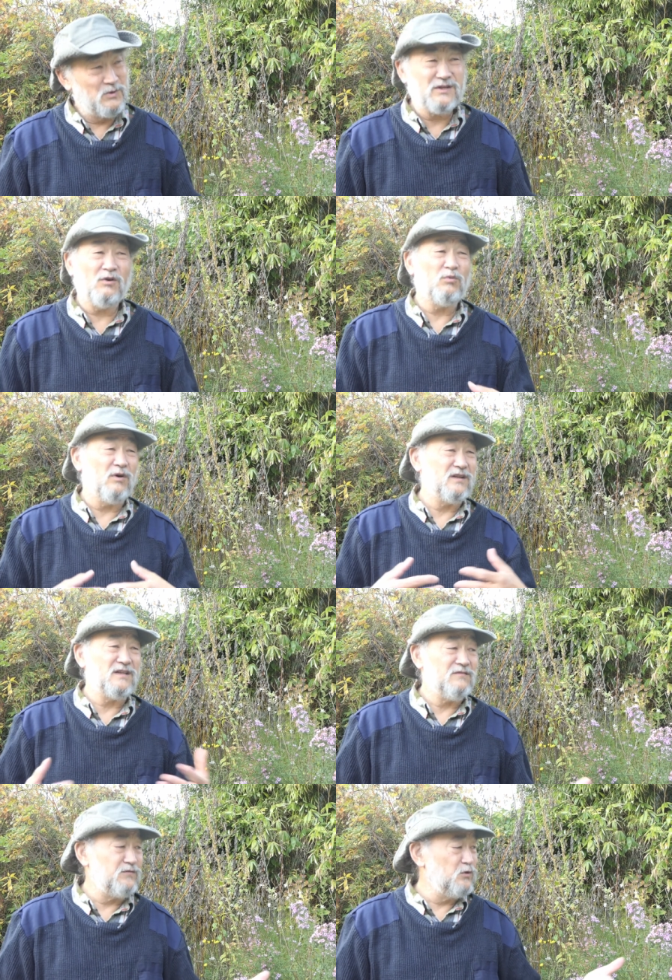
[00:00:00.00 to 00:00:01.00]
We don't want
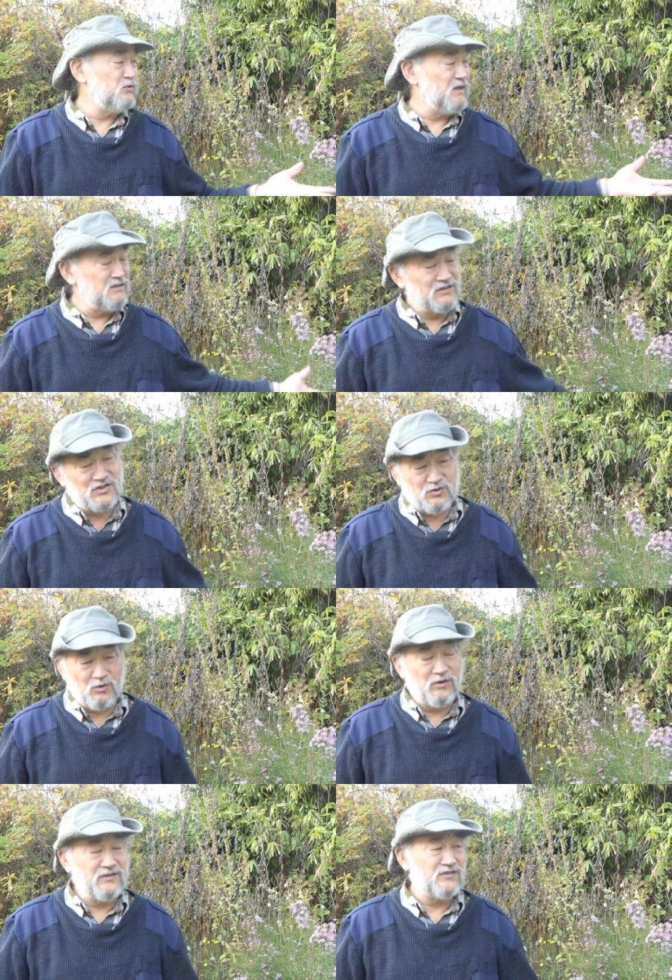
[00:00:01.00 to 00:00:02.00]
any food that
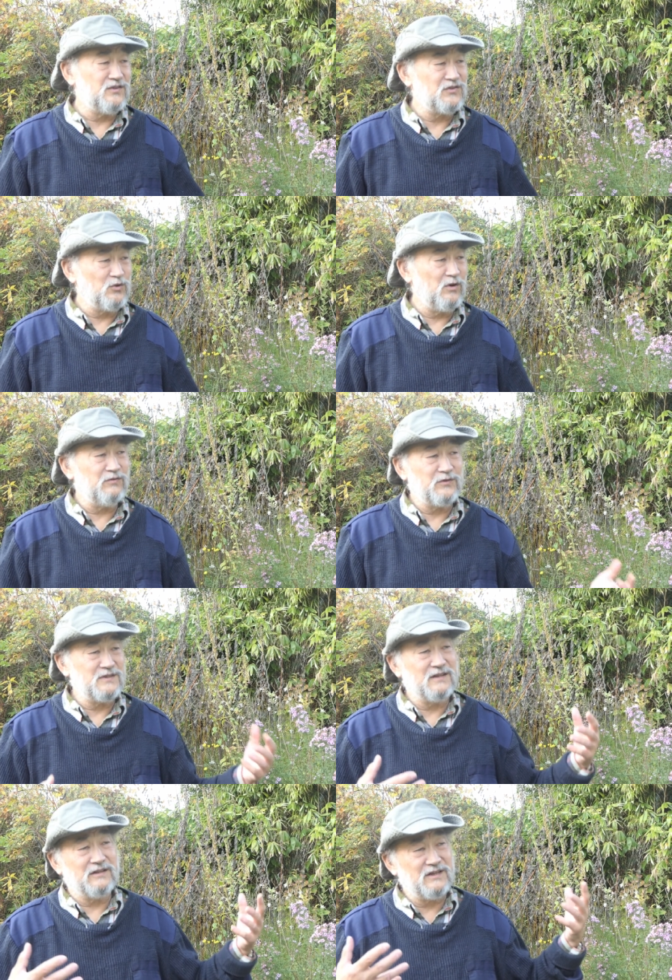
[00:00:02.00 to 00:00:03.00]
destroys the soil
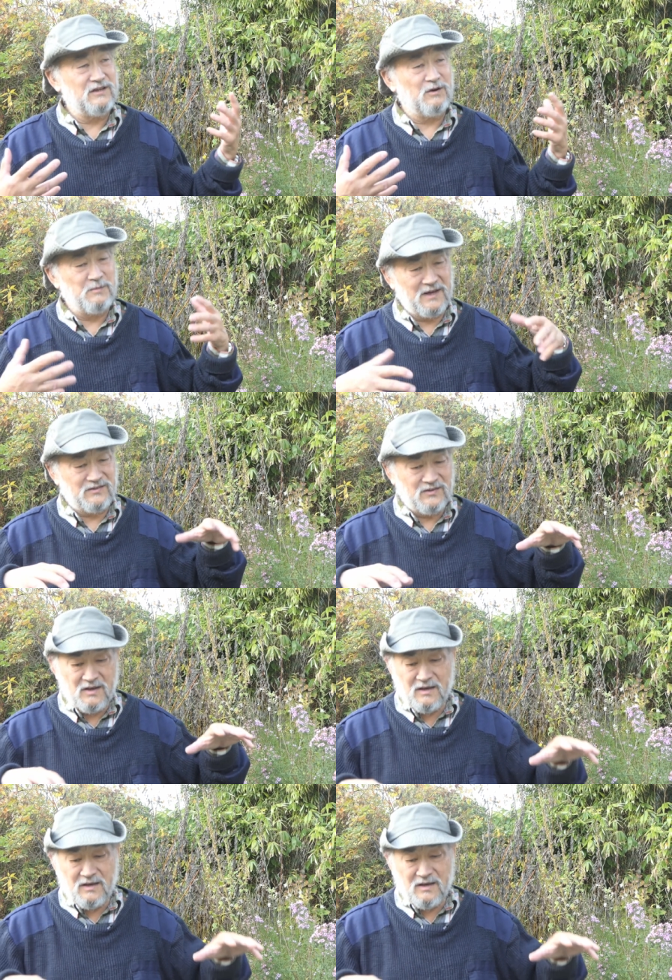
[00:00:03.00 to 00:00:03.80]
fertility or makes